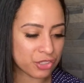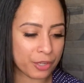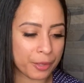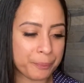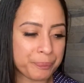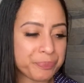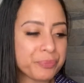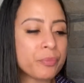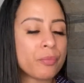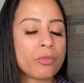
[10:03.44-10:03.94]

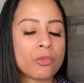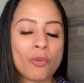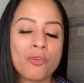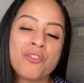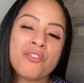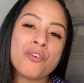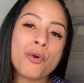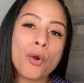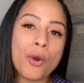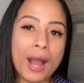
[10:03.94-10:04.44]
up.
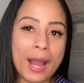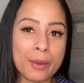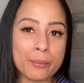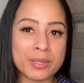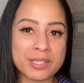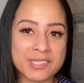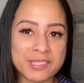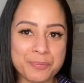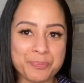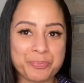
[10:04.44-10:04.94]
4
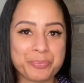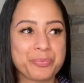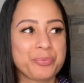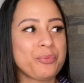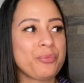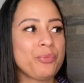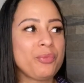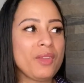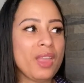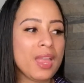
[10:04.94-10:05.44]
hours.
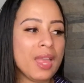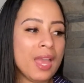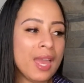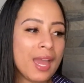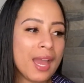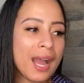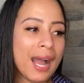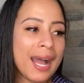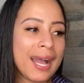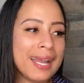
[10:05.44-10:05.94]

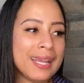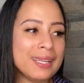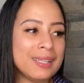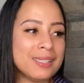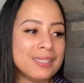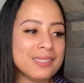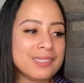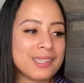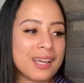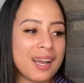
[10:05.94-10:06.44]

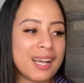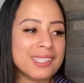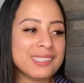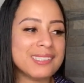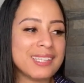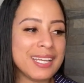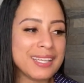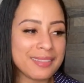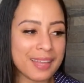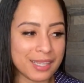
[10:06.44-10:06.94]
And I
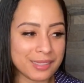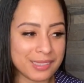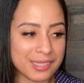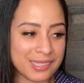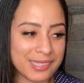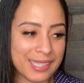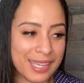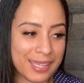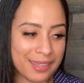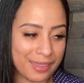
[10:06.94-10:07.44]
say that to
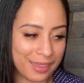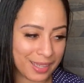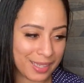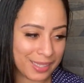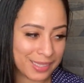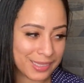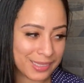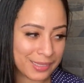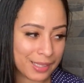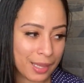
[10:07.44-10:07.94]
say
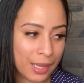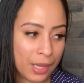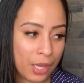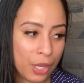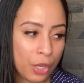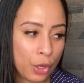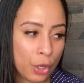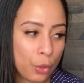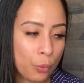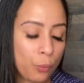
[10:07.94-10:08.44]
this.
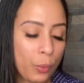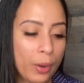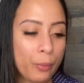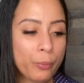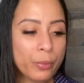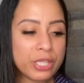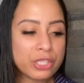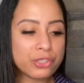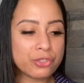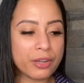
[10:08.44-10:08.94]
When
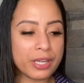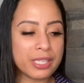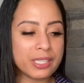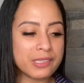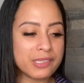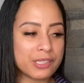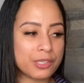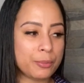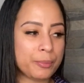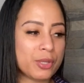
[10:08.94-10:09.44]
we're
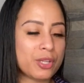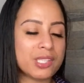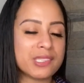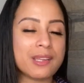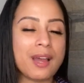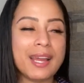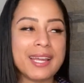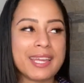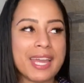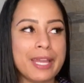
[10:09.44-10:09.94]
trying to, because
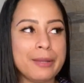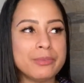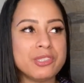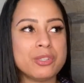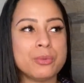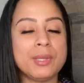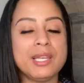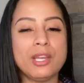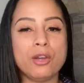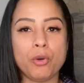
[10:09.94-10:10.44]
I came
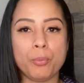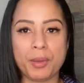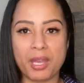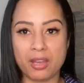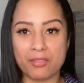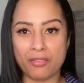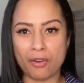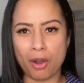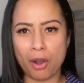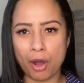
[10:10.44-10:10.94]
to a little bit
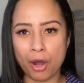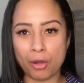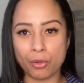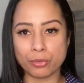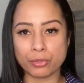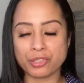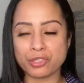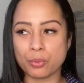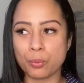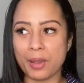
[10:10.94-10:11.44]
of a
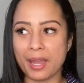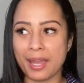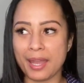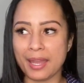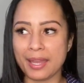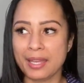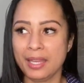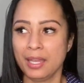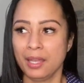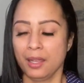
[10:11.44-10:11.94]
halt
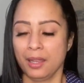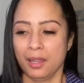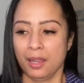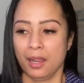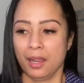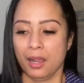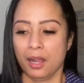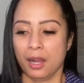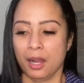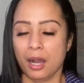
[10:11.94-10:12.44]
where
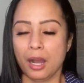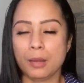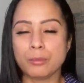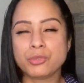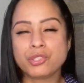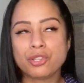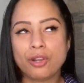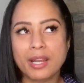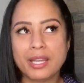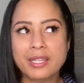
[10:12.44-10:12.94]
I'm
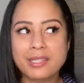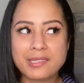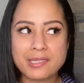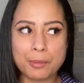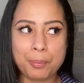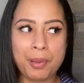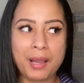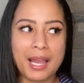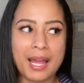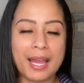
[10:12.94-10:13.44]
trying to
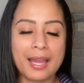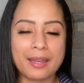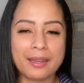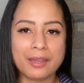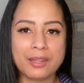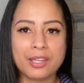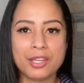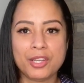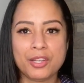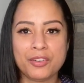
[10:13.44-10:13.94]

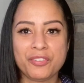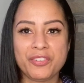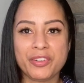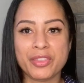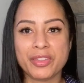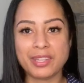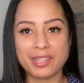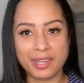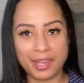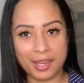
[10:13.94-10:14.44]
plan for
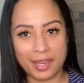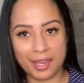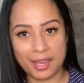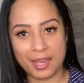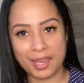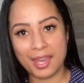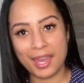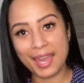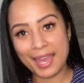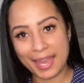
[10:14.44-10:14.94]
the
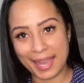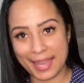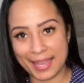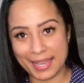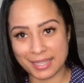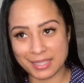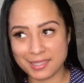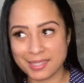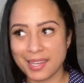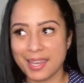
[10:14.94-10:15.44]
year
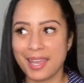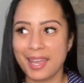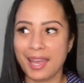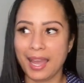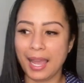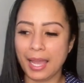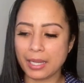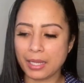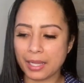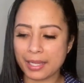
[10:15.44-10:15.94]
ahead,
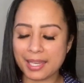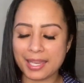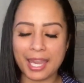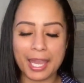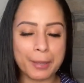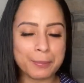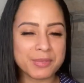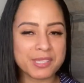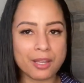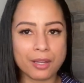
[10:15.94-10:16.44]
and I
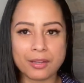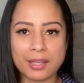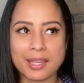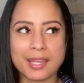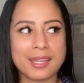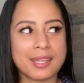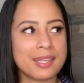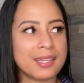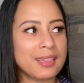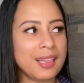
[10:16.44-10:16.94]
kept on
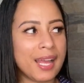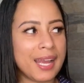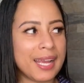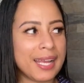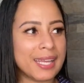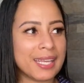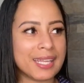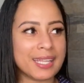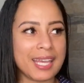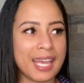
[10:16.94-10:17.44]

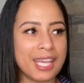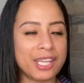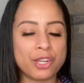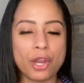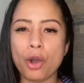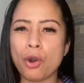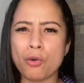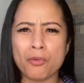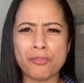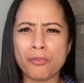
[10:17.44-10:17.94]
like getting
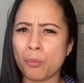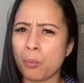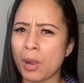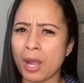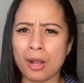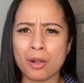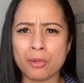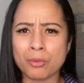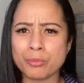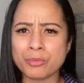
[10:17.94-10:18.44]

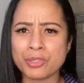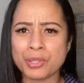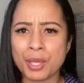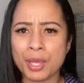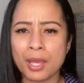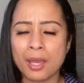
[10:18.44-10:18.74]
overwhelmed.